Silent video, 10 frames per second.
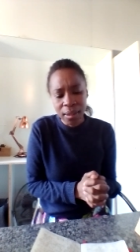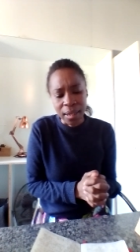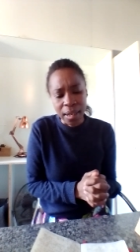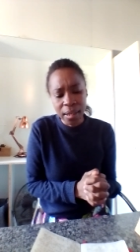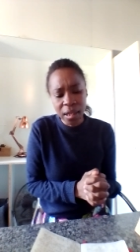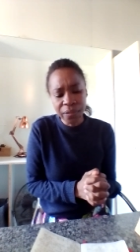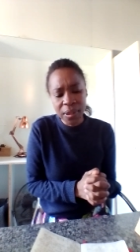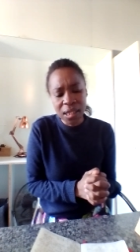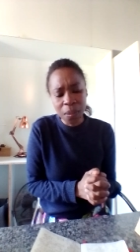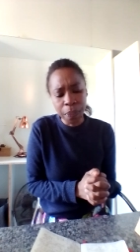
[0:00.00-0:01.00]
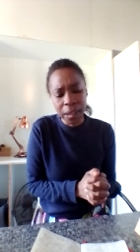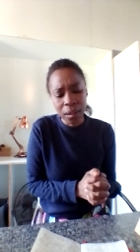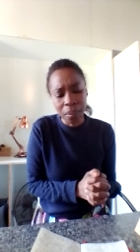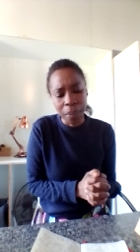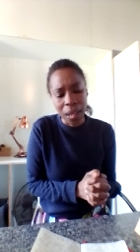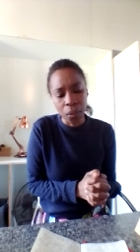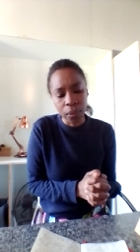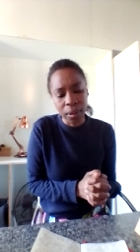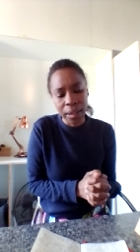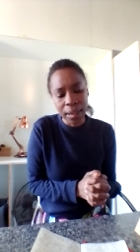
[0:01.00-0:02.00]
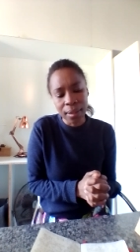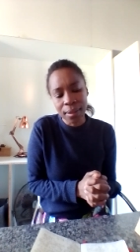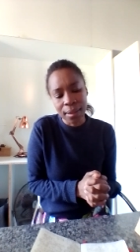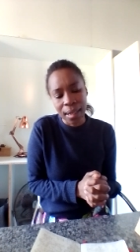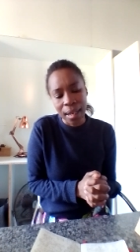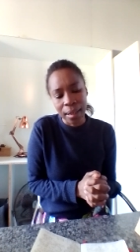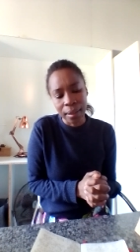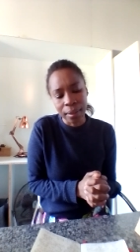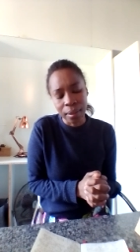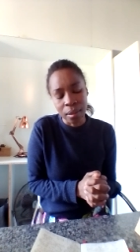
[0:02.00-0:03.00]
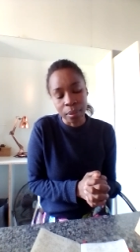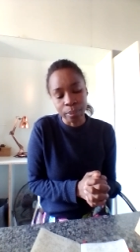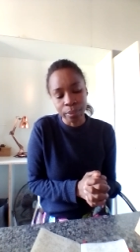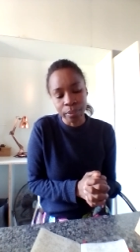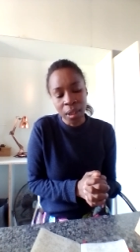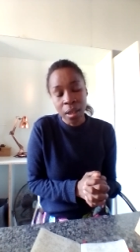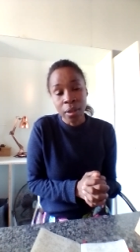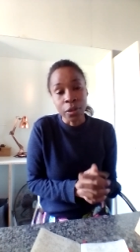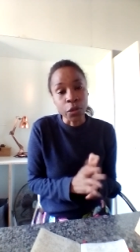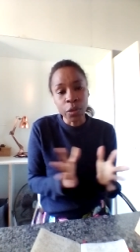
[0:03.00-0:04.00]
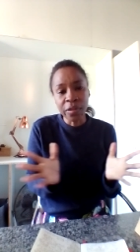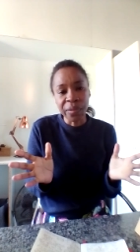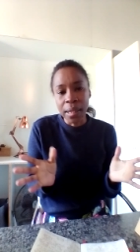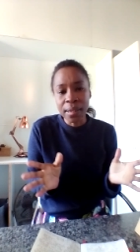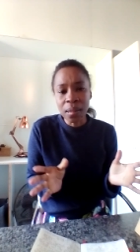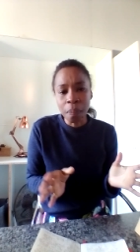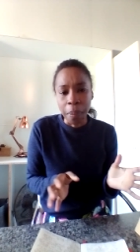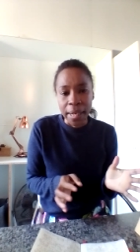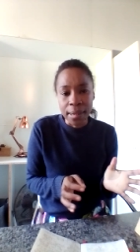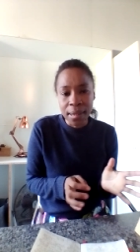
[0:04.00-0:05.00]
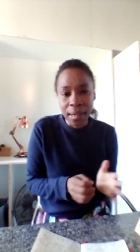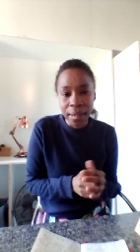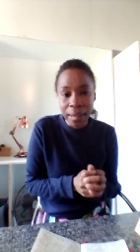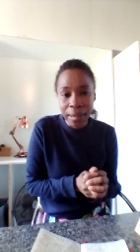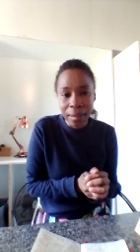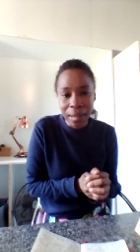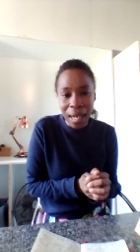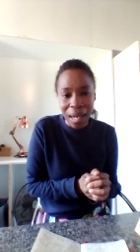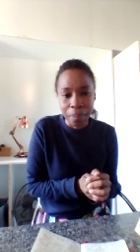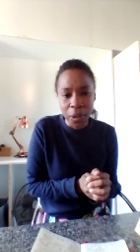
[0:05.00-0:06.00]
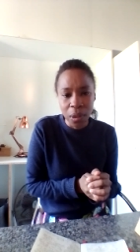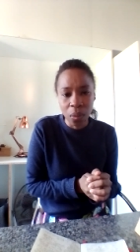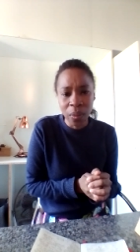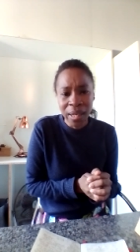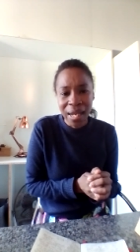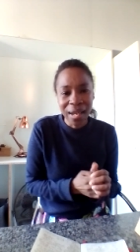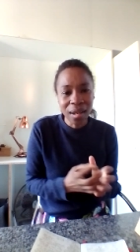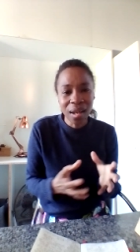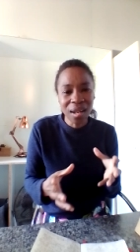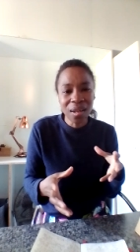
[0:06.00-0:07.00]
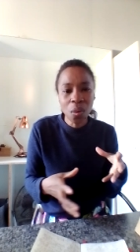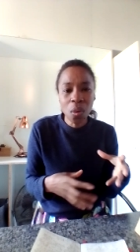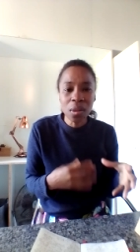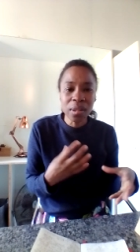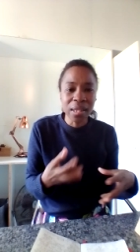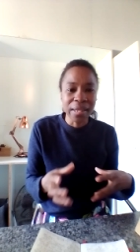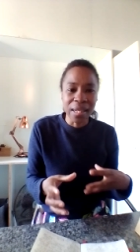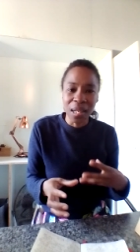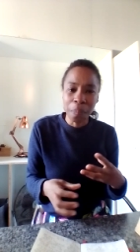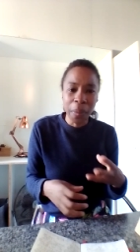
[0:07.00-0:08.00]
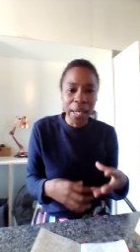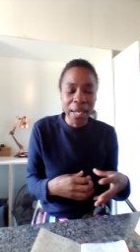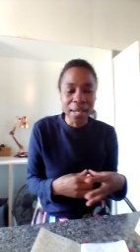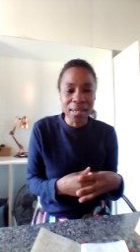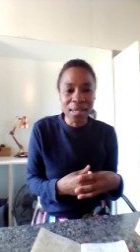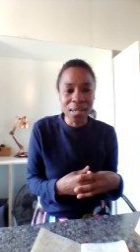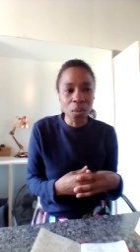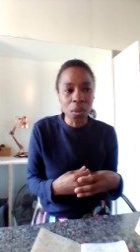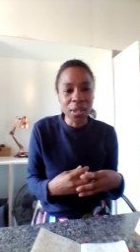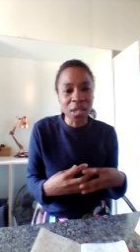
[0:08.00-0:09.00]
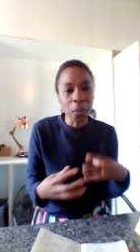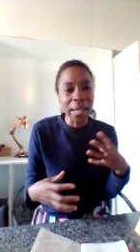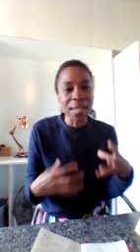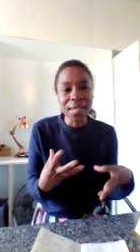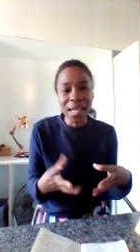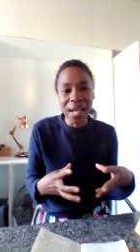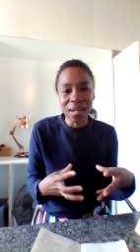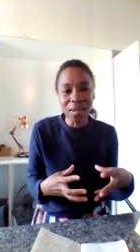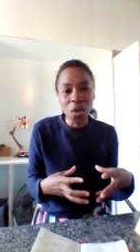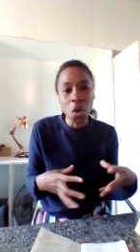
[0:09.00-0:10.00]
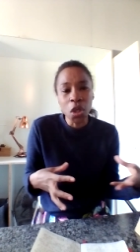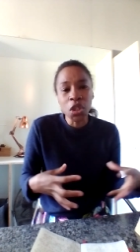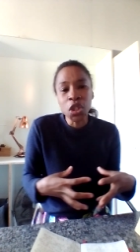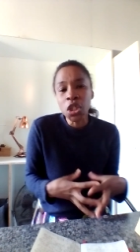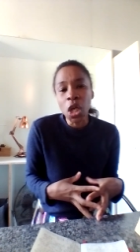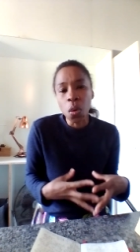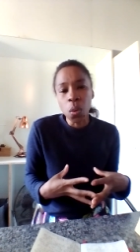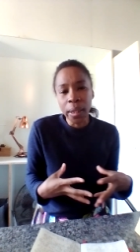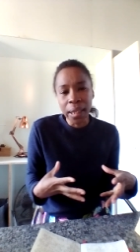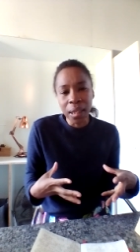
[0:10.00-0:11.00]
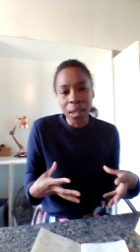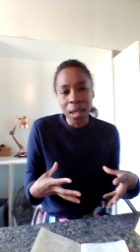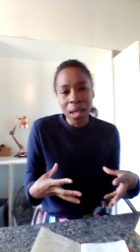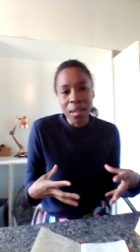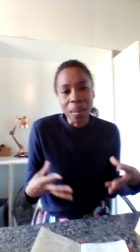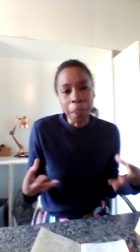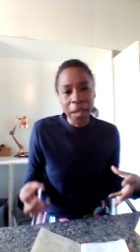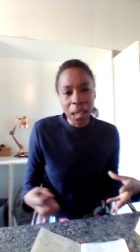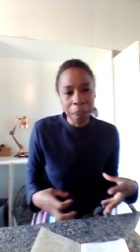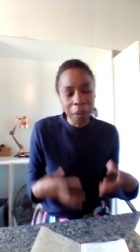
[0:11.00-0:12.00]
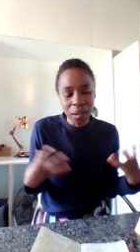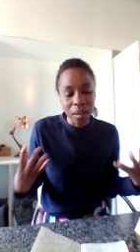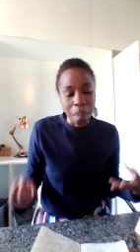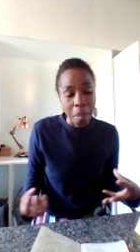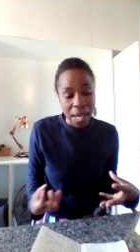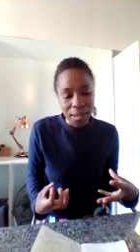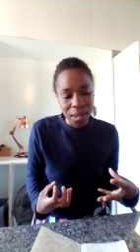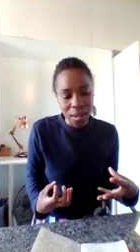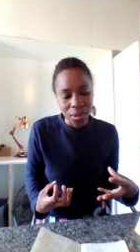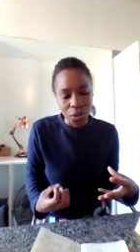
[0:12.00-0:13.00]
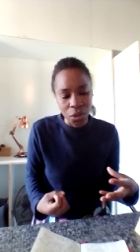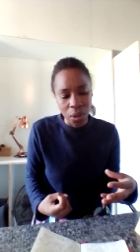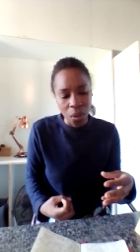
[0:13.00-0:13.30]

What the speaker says: They even speak about things like the universal basic income, and all their plans also entail controlling the people, the masses.